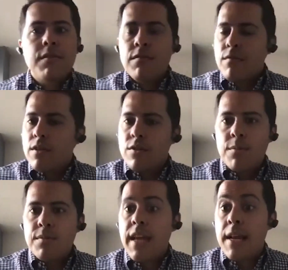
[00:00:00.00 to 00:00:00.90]
in
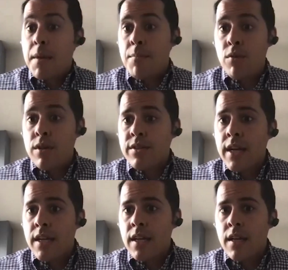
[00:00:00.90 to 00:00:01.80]
terms of getting people
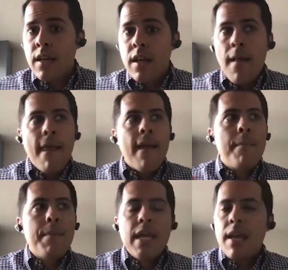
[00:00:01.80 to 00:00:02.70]
excited,
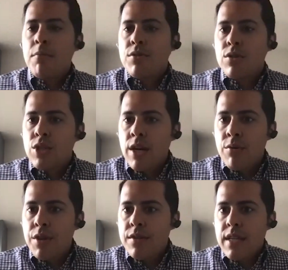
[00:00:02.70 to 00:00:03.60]
being able to share
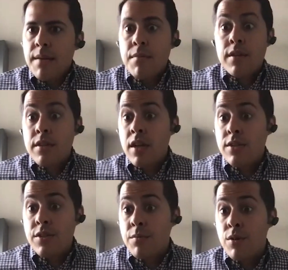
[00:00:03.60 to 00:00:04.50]
with the team, this
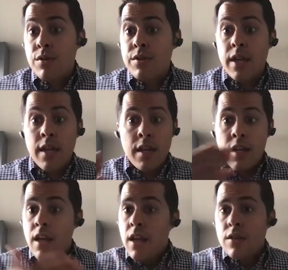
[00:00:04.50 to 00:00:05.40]
customer
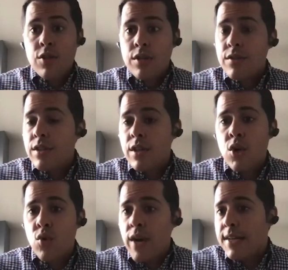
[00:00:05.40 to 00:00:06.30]
said Justin did a
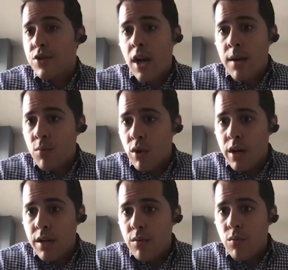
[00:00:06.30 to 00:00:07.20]
great job
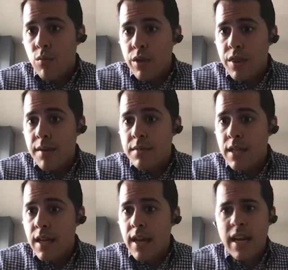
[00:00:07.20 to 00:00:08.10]
working with them
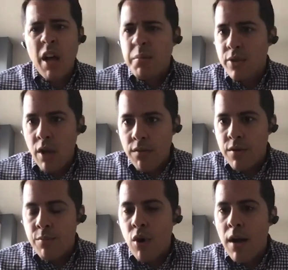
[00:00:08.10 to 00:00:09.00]
today and helped solve
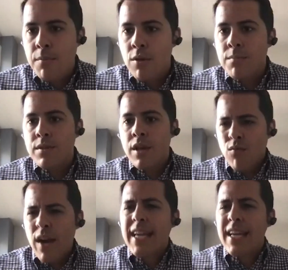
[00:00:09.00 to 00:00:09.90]
their problems.
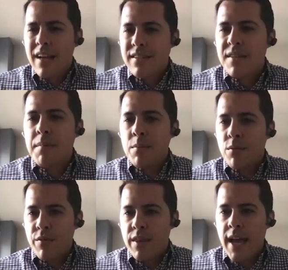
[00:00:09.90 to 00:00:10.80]
Recognizing
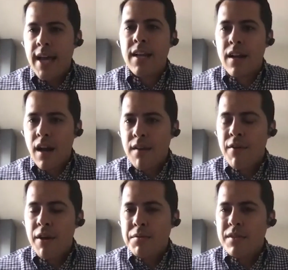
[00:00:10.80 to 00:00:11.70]
people for that at a high
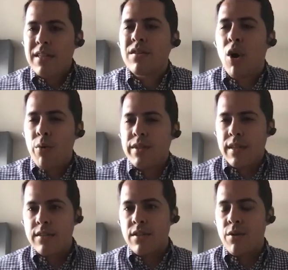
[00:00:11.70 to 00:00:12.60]
frequency is always
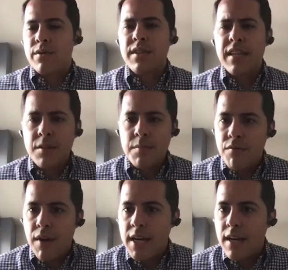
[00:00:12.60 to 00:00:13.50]
nice too. It's nice to be
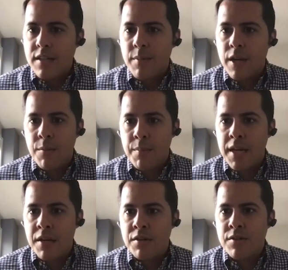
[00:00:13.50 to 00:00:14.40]
recognized by your
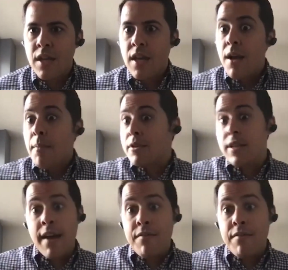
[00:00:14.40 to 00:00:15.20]
peers, but to have a